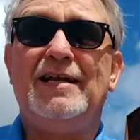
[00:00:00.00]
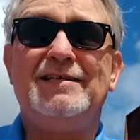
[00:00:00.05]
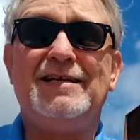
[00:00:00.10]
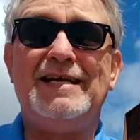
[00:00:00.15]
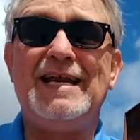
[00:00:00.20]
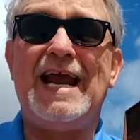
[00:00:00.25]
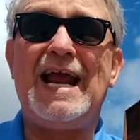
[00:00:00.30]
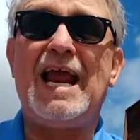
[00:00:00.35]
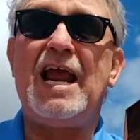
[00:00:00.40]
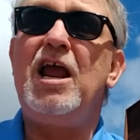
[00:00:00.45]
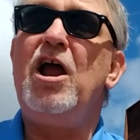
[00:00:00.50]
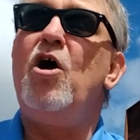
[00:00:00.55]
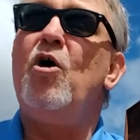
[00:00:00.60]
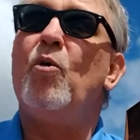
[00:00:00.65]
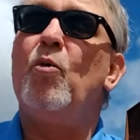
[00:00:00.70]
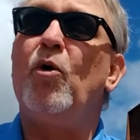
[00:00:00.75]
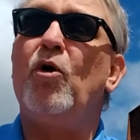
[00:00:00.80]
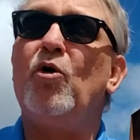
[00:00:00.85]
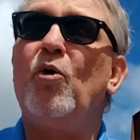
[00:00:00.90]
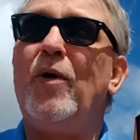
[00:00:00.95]
Today,
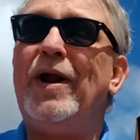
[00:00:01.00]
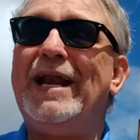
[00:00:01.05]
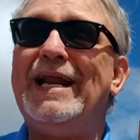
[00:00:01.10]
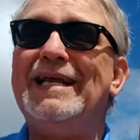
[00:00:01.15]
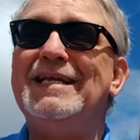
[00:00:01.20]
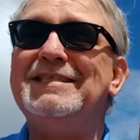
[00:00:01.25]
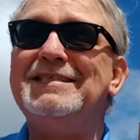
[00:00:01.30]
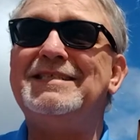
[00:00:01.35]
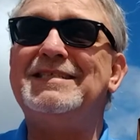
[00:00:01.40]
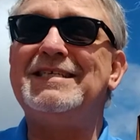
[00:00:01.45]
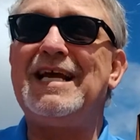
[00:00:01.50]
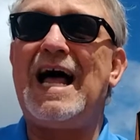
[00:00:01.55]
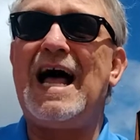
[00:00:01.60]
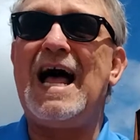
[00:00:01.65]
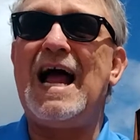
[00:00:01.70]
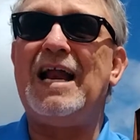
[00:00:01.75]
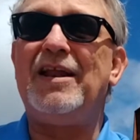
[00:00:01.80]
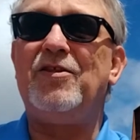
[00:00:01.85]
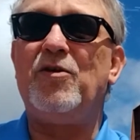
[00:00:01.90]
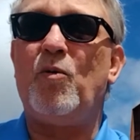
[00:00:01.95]
we're going
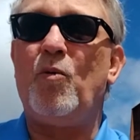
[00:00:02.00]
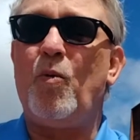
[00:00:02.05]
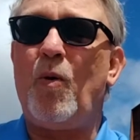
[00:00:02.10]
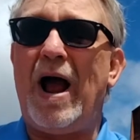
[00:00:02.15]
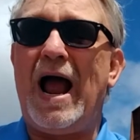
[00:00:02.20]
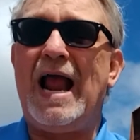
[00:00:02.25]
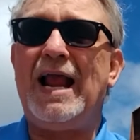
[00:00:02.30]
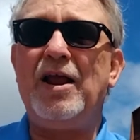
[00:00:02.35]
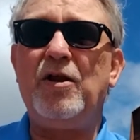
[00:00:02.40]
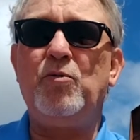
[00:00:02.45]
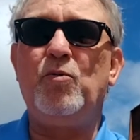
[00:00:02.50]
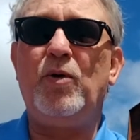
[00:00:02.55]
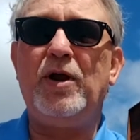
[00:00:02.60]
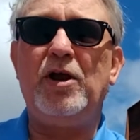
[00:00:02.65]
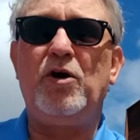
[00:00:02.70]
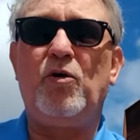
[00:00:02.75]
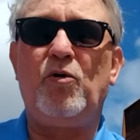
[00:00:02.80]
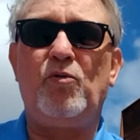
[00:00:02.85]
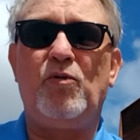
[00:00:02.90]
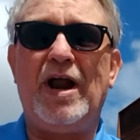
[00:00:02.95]
inside the Wagon
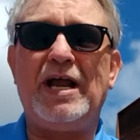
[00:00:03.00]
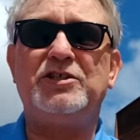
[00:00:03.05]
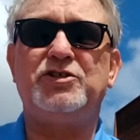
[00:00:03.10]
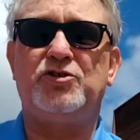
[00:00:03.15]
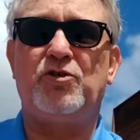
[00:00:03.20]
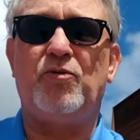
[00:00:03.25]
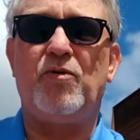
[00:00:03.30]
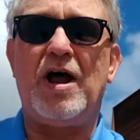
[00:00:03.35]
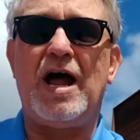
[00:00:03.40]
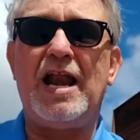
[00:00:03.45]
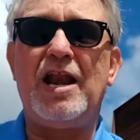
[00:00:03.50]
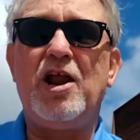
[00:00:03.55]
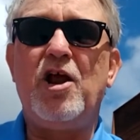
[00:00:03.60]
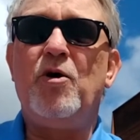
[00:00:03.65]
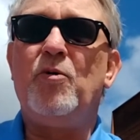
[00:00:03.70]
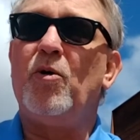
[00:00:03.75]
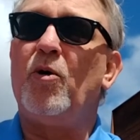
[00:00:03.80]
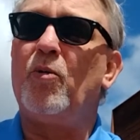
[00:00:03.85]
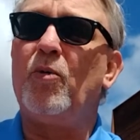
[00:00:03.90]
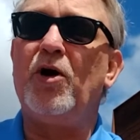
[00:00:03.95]
Wheel restaurant
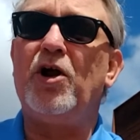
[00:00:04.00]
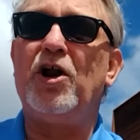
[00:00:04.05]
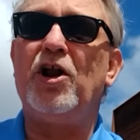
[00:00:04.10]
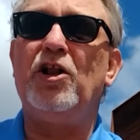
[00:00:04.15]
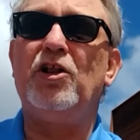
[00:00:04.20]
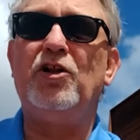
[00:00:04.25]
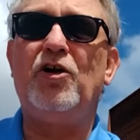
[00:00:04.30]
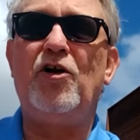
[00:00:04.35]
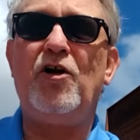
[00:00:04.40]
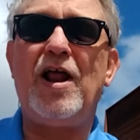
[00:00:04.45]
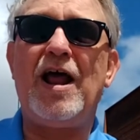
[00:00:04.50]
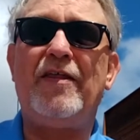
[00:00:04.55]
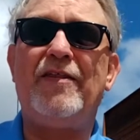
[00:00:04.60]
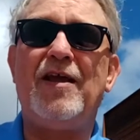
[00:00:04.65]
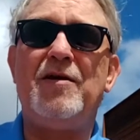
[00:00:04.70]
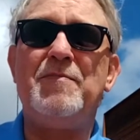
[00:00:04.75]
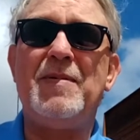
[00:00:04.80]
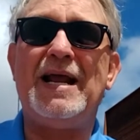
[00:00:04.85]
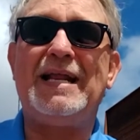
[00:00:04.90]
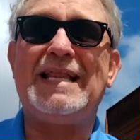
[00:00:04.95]
where we're going to learn how
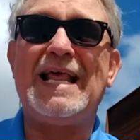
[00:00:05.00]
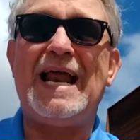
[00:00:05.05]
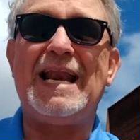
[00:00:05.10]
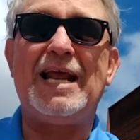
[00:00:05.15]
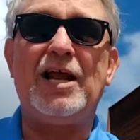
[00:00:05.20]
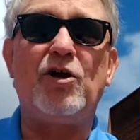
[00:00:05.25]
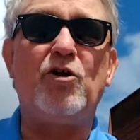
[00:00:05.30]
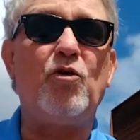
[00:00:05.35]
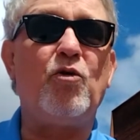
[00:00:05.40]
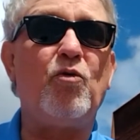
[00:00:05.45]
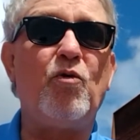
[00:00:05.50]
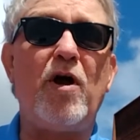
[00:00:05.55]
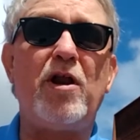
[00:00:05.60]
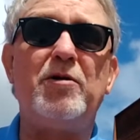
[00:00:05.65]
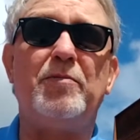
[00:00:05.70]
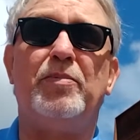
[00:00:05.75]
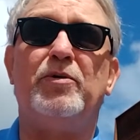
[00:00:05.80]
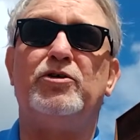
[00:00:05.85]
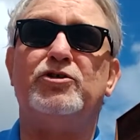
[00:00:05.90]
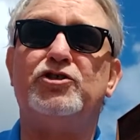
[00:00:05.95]
they make that
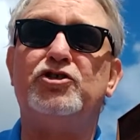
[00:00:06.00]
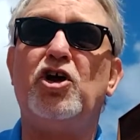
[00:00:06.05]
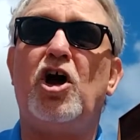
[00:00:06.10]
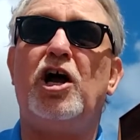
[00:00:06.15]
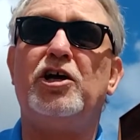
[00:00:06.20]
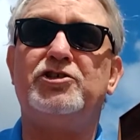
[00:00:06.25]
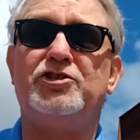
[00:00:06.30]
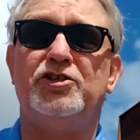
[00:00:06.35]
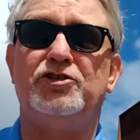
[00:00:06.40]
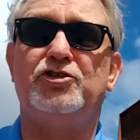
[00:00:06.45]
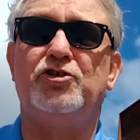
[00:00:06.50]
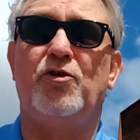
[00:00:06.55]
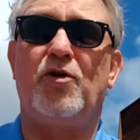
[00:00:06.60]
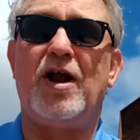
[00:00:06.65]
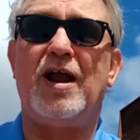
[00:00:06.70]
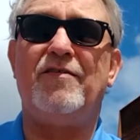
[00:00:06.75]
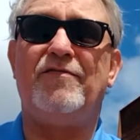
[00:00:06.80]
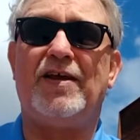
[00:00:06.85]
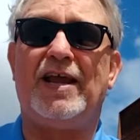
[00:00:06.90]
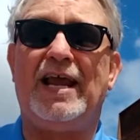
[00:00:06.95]
incredible sausage
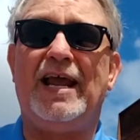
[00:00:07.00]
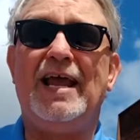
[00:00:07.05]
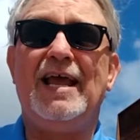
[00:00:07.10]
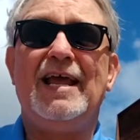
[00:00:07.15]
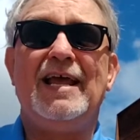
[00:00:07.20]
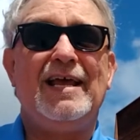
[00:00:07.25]
gravy.